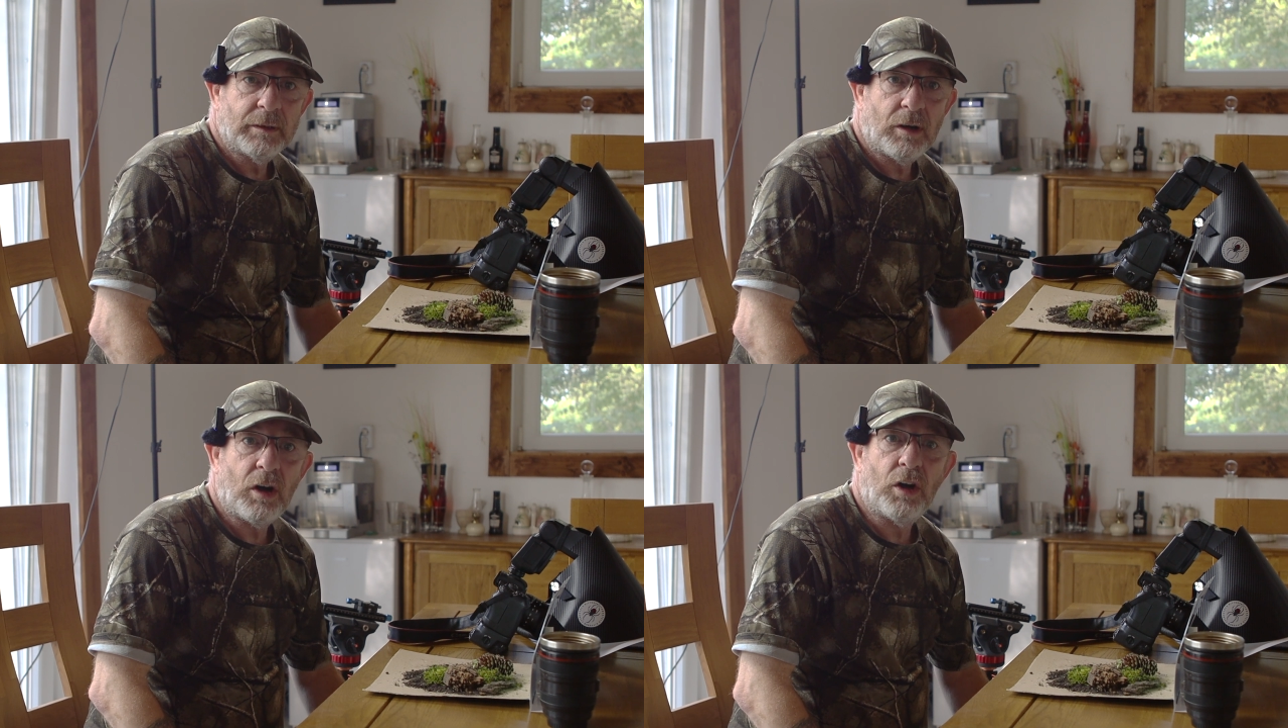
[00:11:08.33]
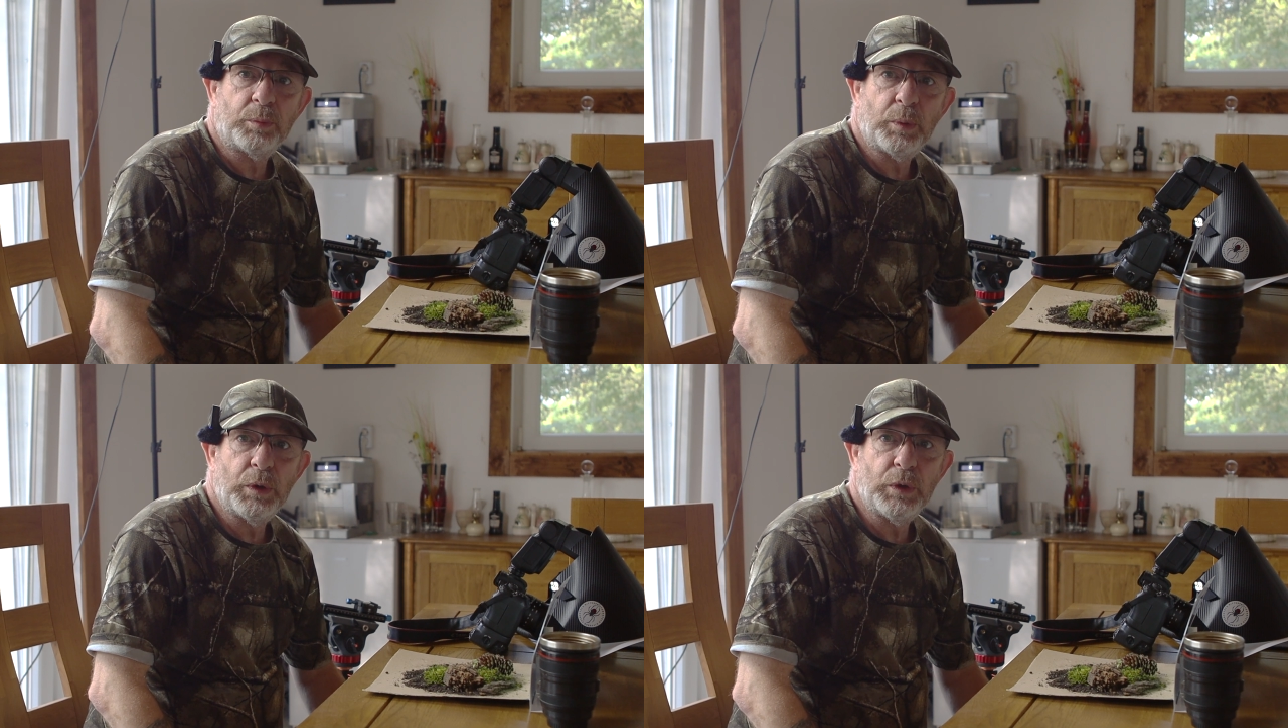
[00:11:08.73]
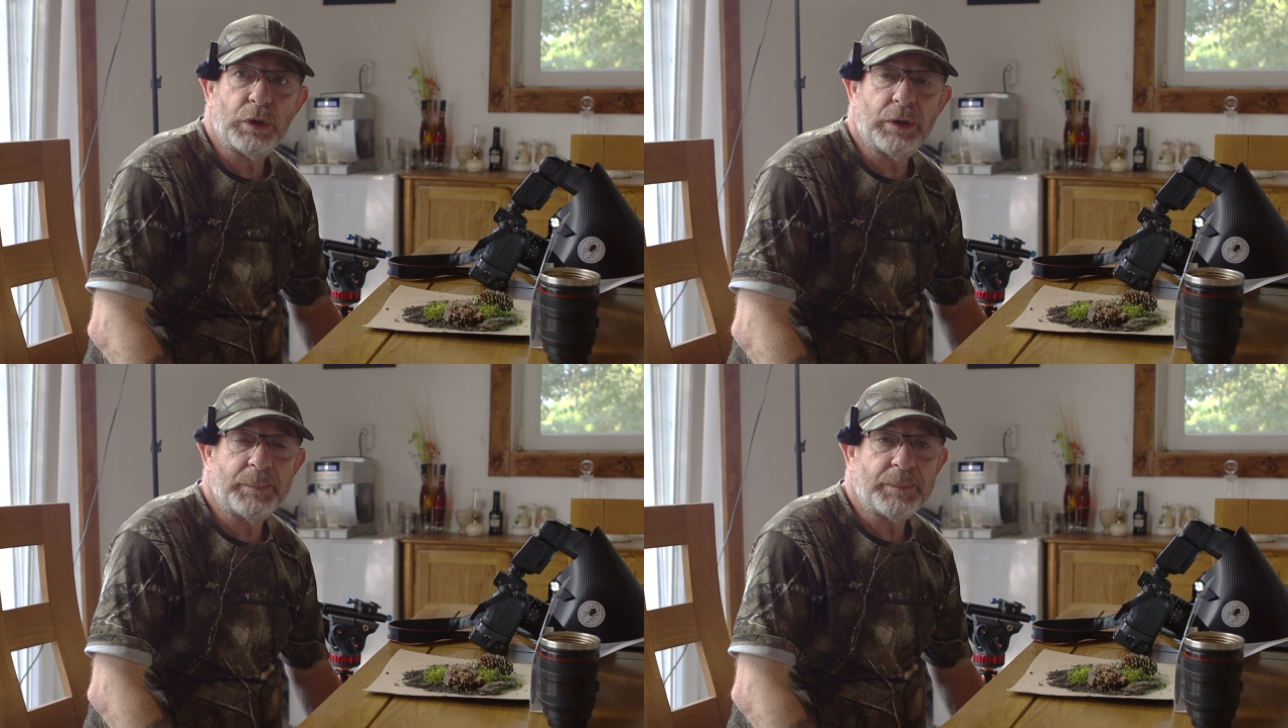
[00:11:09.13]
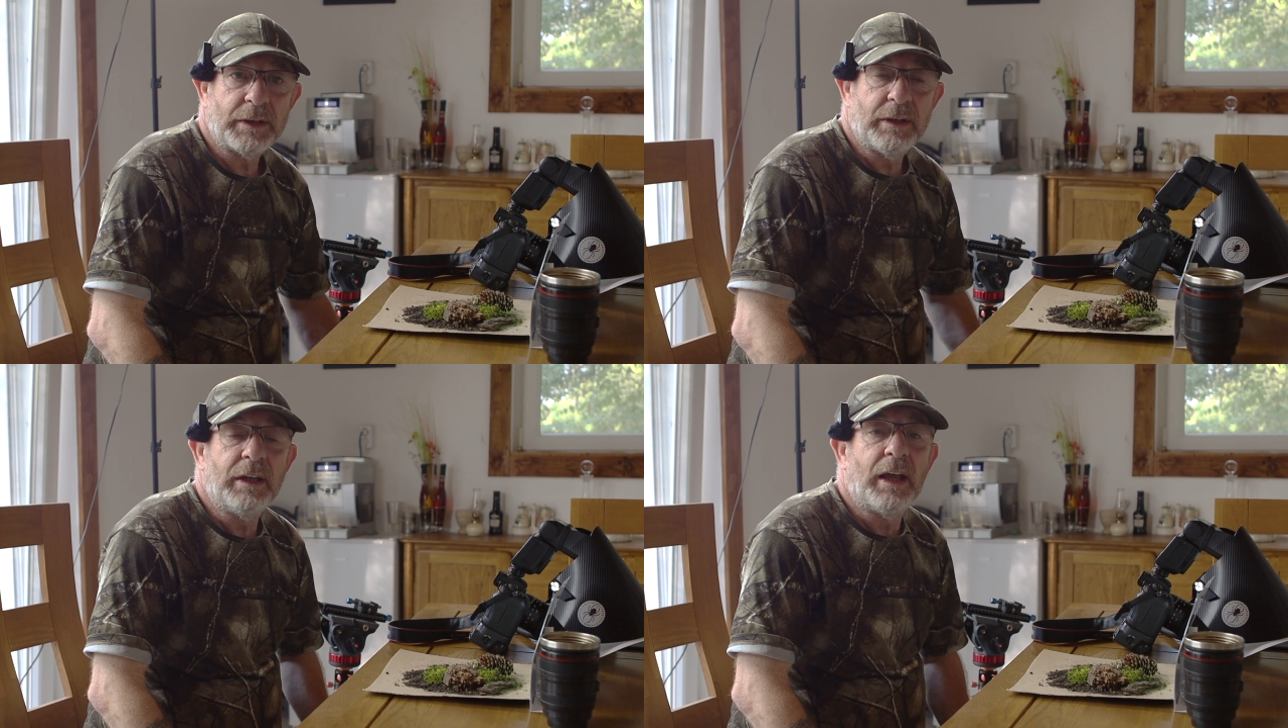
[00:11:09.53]
hard work,
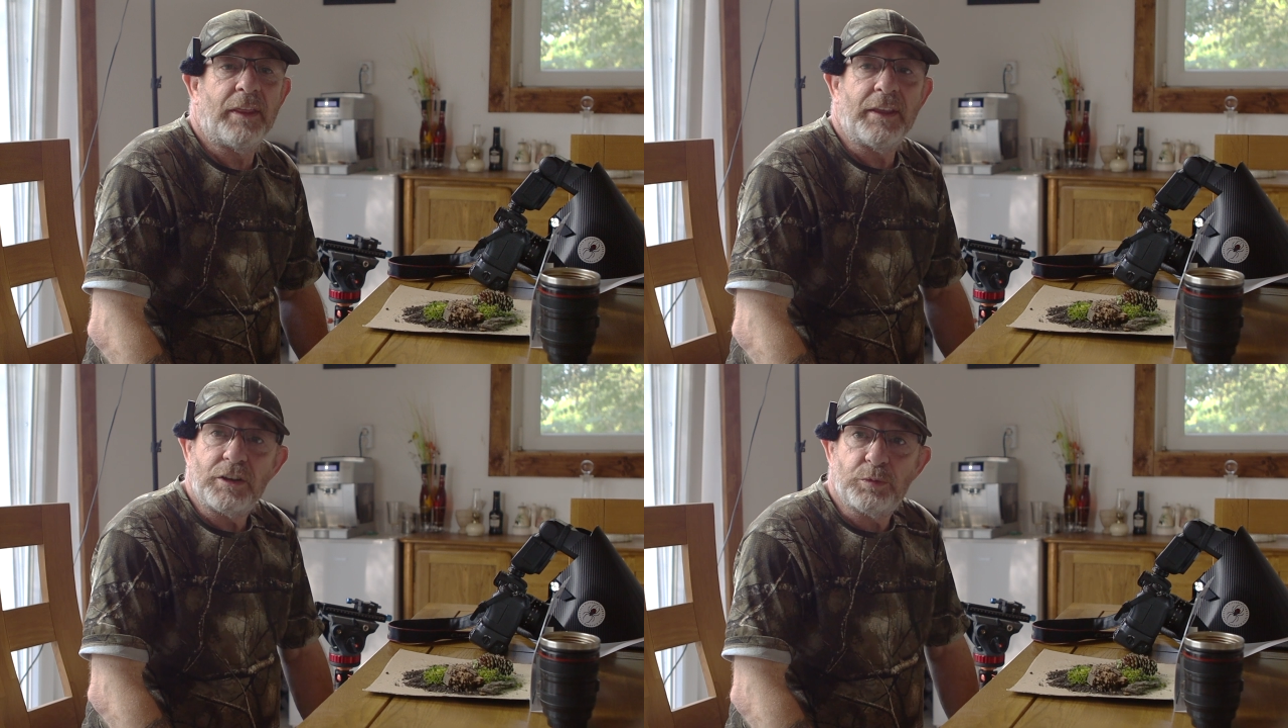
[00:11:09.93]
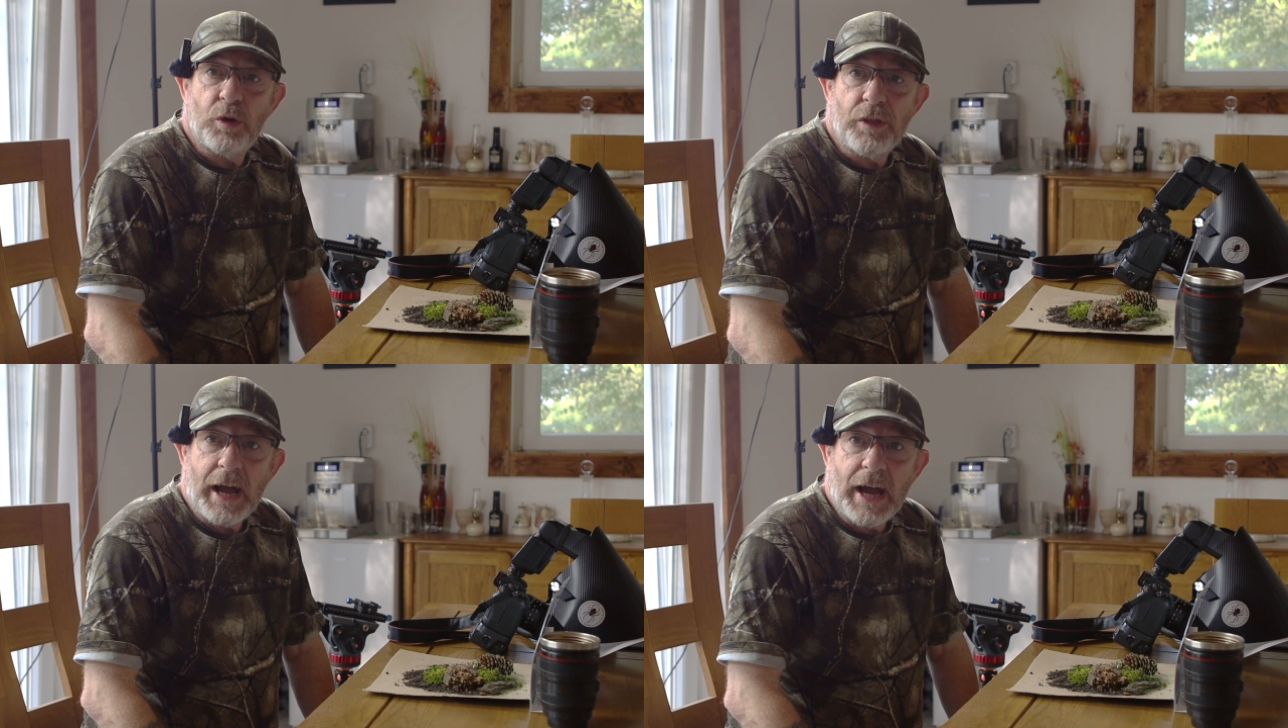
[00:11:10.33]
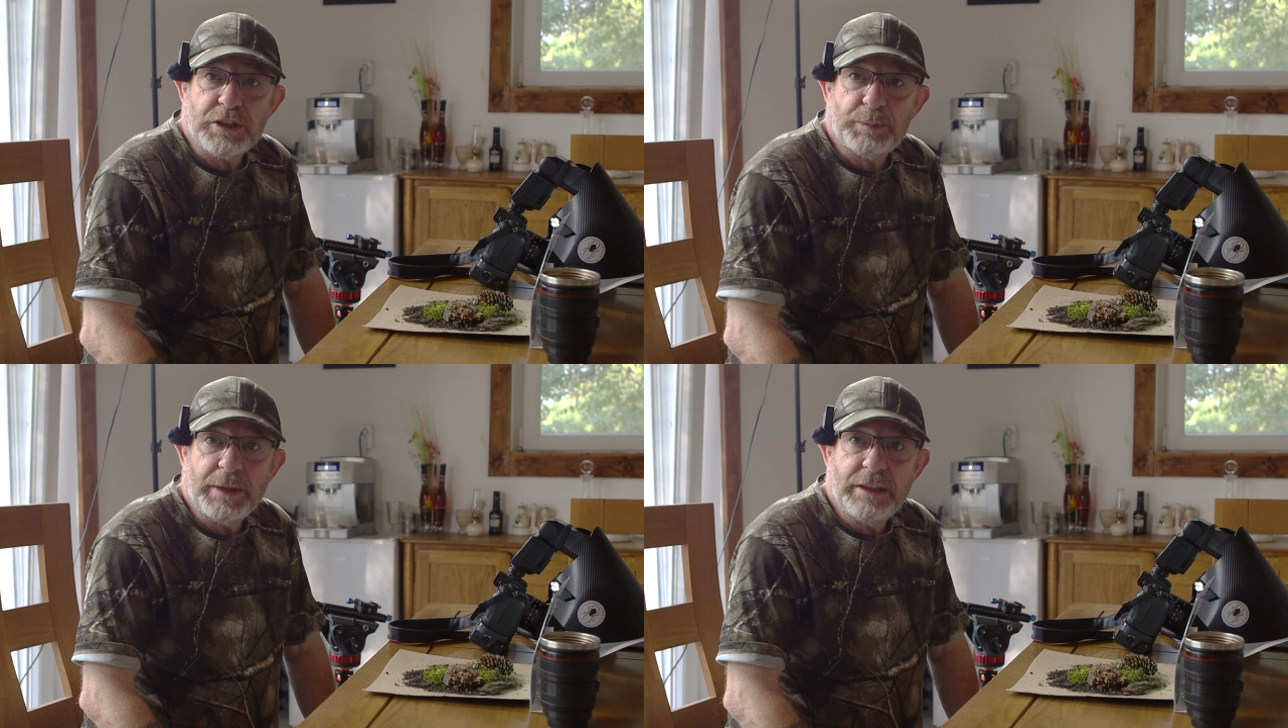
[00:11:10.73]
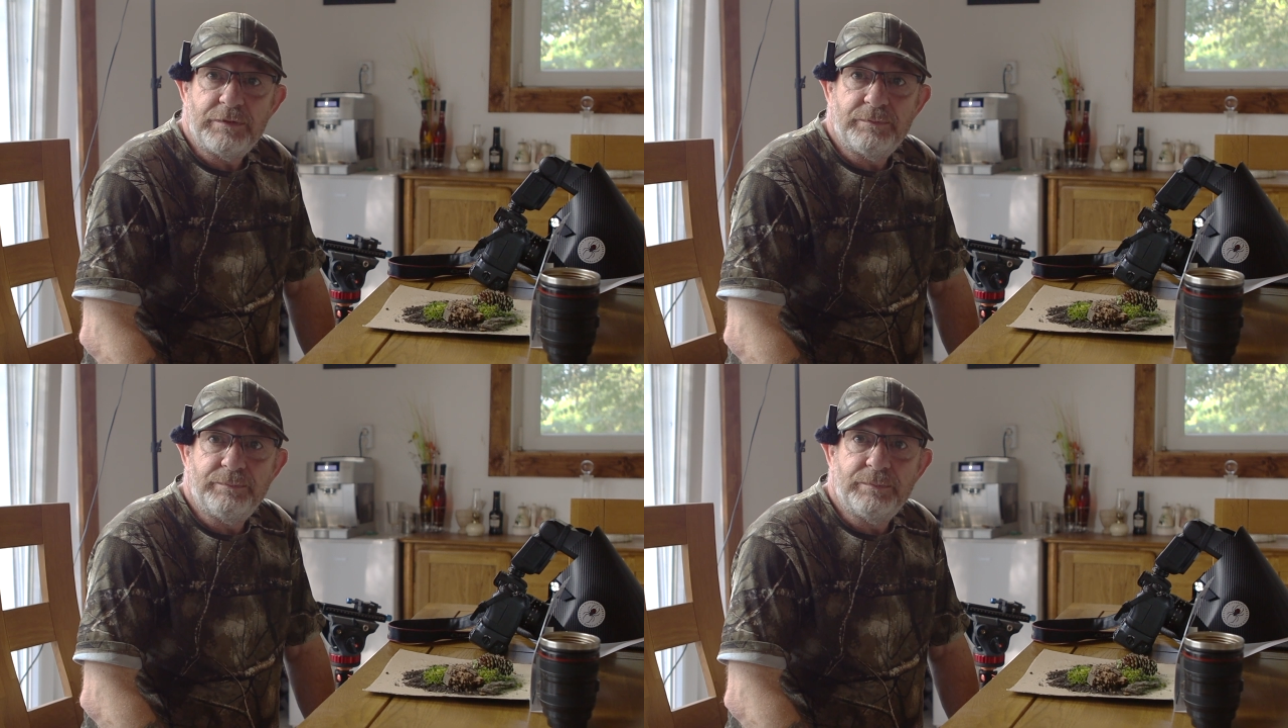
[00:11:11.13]
and that's where the high
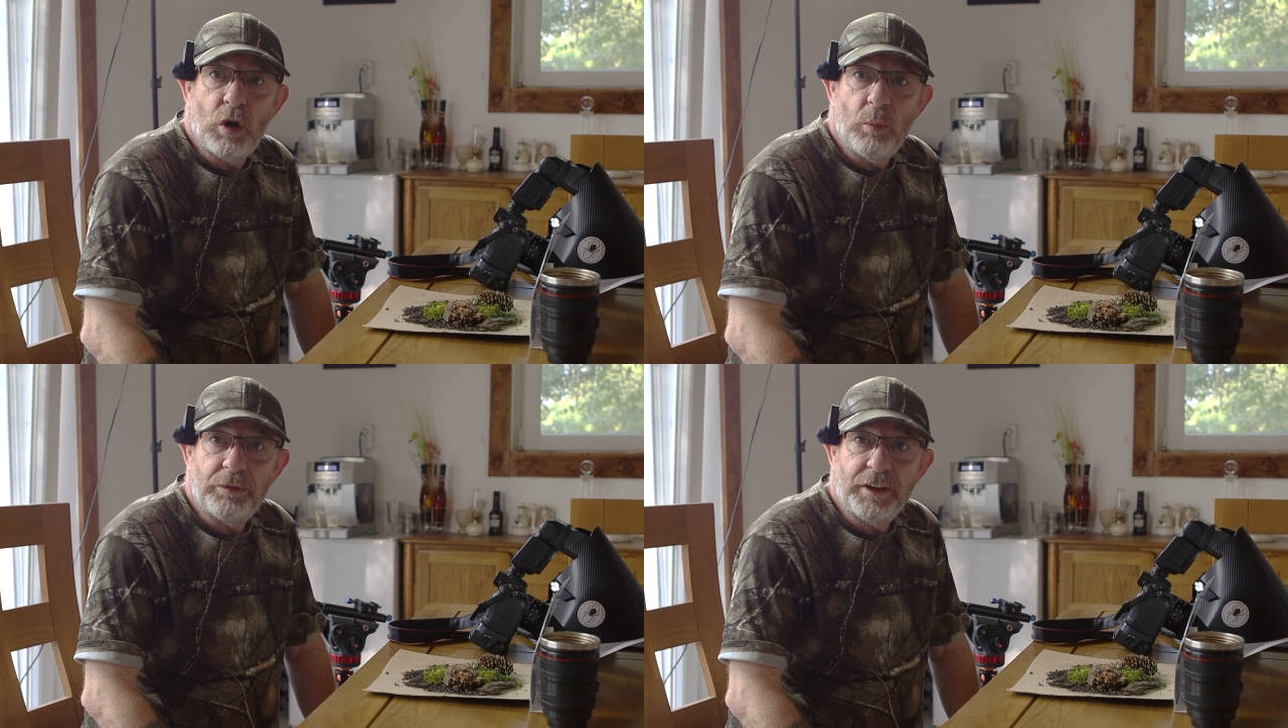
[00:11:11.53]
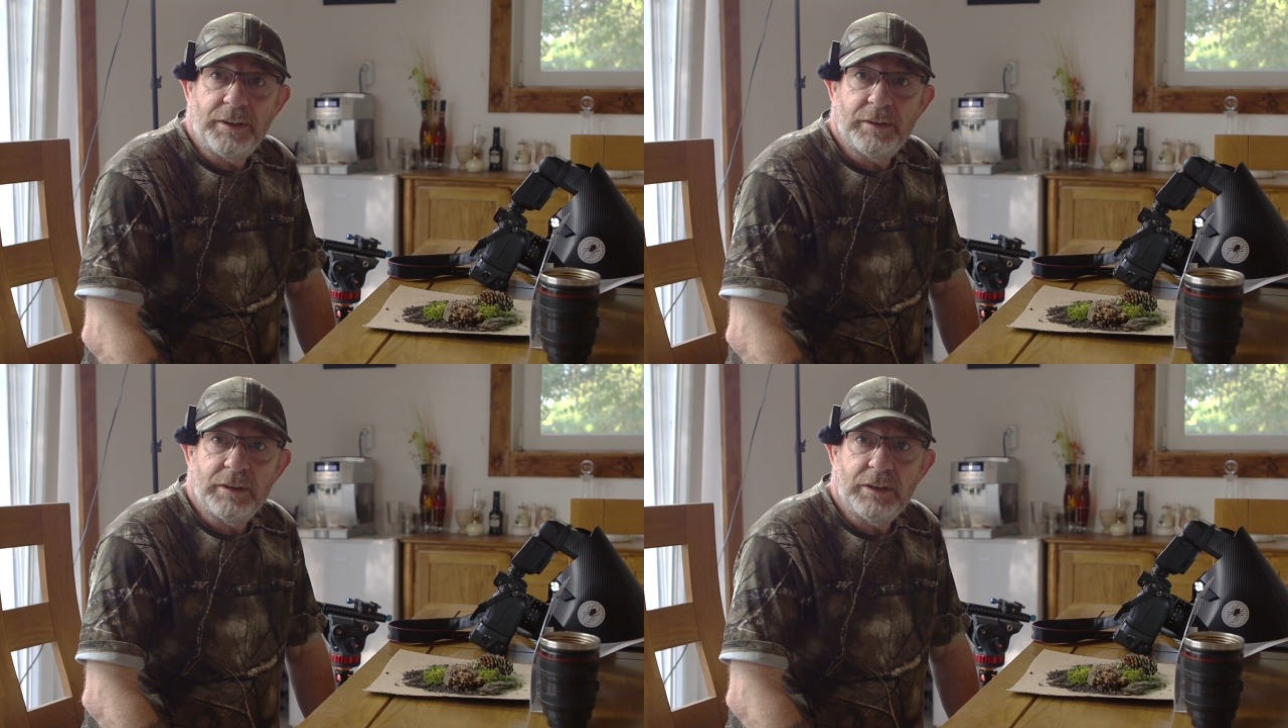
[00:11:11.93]
speed comes in.